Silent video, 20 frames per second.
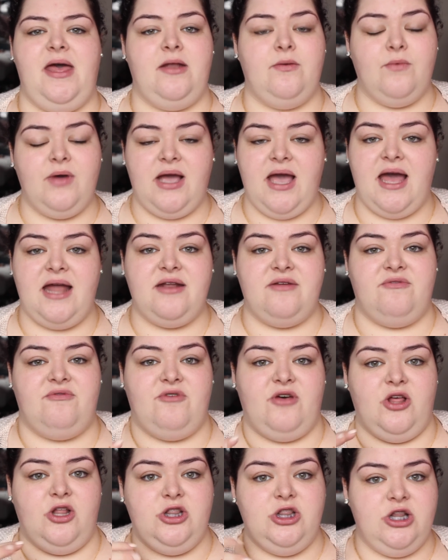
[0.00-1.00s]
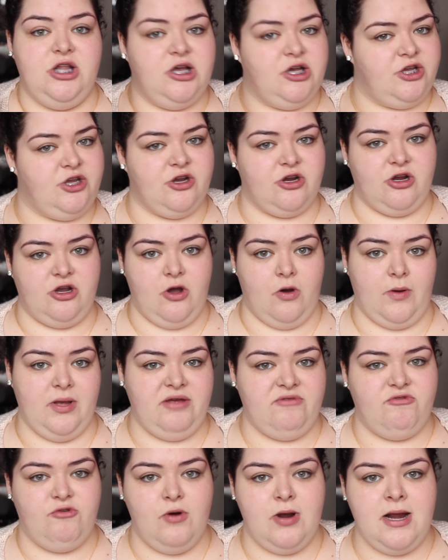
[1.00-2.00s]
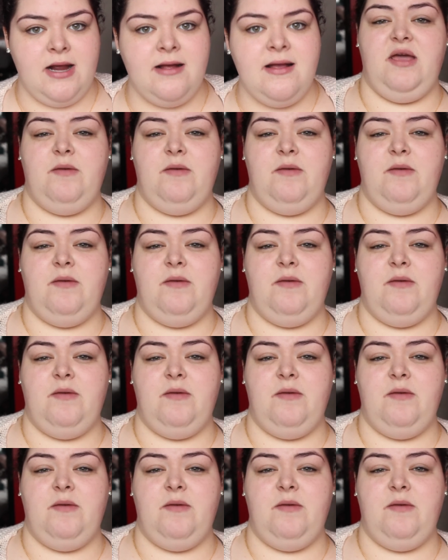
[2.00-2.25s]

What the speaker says: and what kind of look you're going for.